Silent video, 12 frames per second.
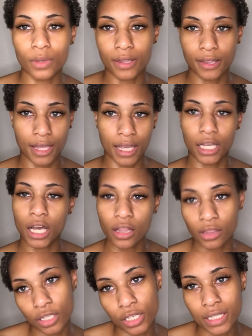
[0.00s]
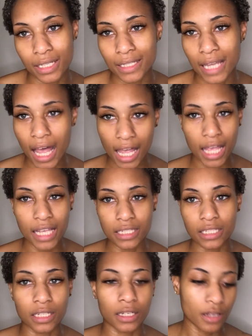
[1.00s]
with, like, colors and dyes
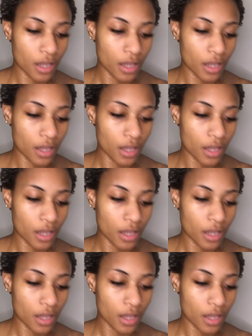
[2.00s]
and